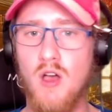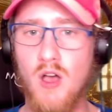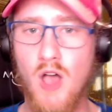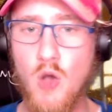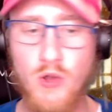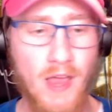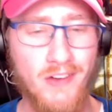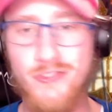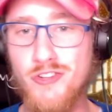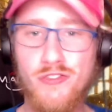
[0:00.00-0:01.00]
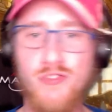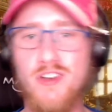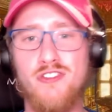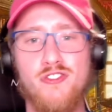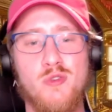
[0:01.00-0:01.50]
Okay, just
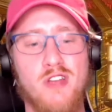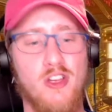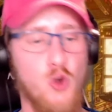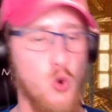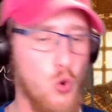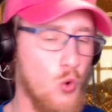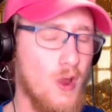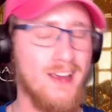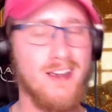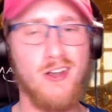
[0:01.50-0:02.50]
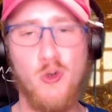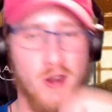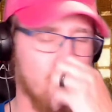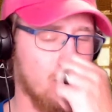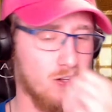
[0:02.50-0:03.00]
finished doing a quick
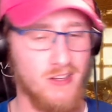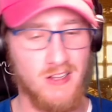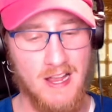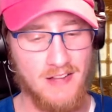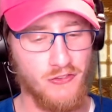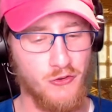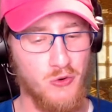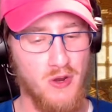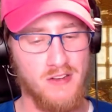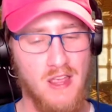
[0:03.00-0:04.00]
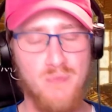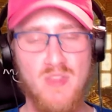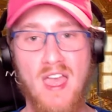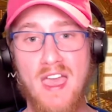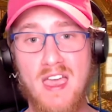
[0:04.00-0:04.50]
glance through it,
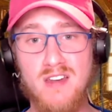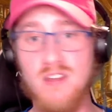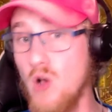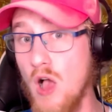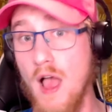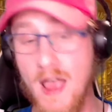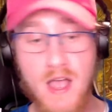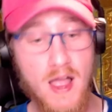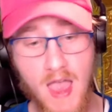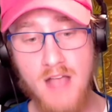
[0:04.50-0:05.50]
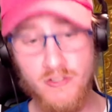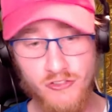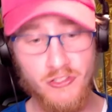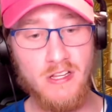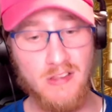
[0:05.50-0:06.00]
and I
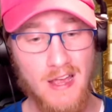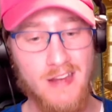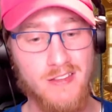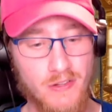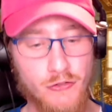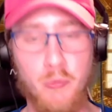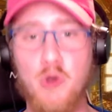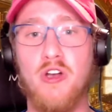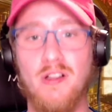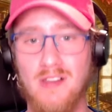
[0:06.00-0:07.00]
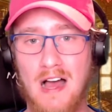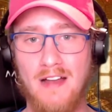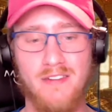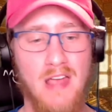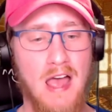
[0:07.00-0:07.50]
actually like this book a
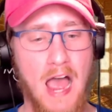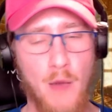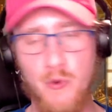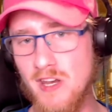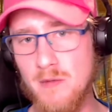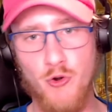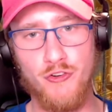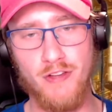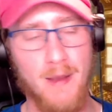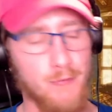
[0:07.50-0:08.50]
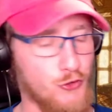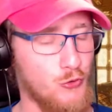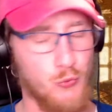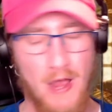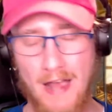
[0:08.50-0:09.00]
lot. I would need more time
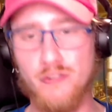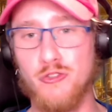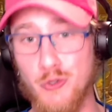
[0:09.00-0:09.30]
to actually